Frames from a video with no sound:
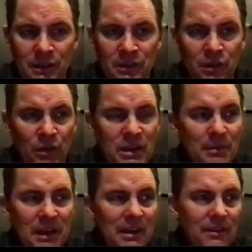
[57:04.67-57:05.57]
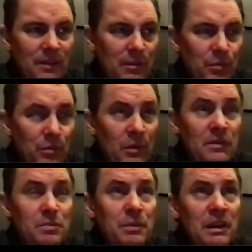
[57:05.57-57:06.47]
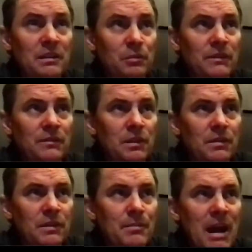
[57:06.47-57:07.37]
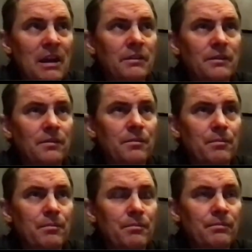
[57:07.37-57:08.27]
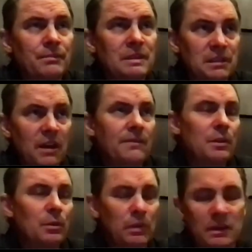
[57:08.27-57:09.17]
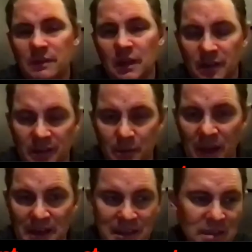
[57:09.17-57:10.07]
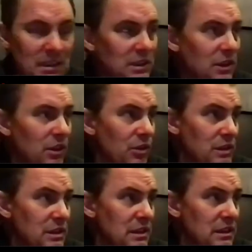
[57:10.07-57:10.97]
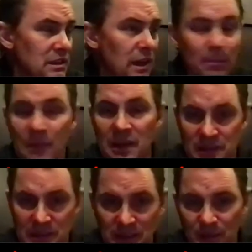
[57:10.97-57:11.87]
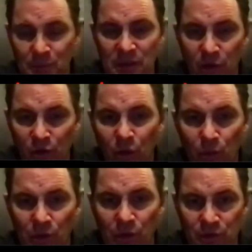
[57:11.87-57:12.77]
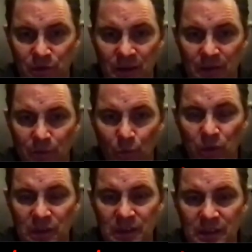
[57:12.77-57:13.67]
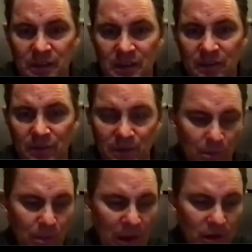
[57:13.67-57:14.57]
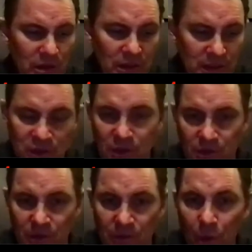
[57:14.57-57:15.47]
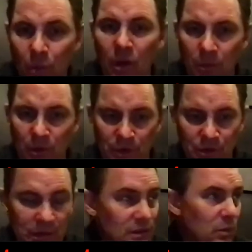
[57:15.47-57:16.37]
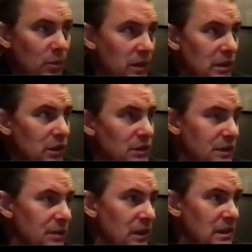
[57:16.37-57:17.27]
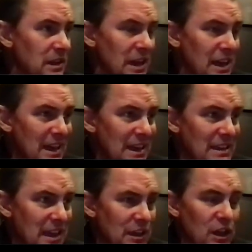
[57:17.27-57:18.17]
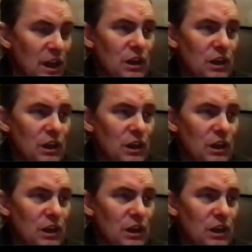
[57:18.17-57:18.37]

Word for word: You know, him and I the amount of stuff that we have done in the past 18 years is amazing. I mean, our careers have really kind of, you know, paralleled each other. What we're doing, so we're the closest friends. He's a